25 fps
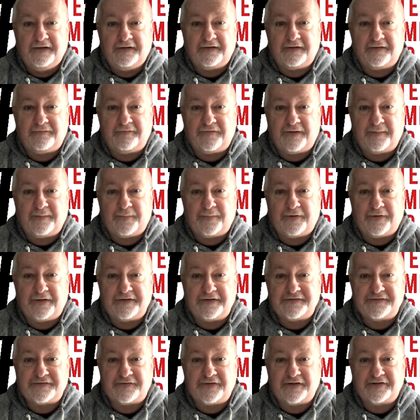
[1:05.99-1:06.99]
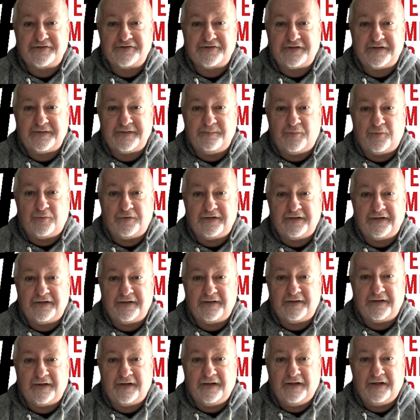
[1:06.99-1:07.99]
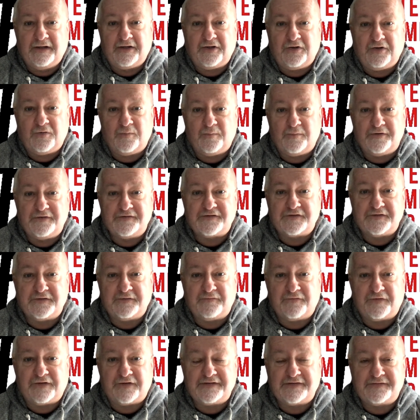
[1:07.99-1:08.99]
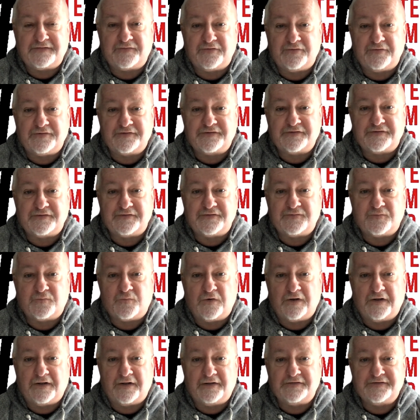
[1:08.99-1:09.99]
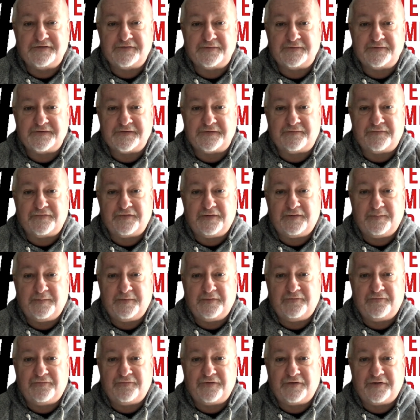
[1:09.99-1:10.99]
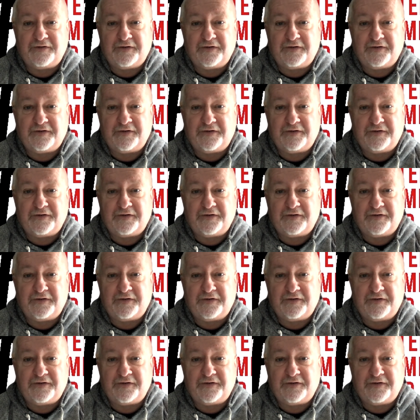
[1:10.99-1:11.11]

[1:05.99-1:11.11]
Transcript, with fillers: that vampires are actually bullying humans and vice versa as well. So it's a film of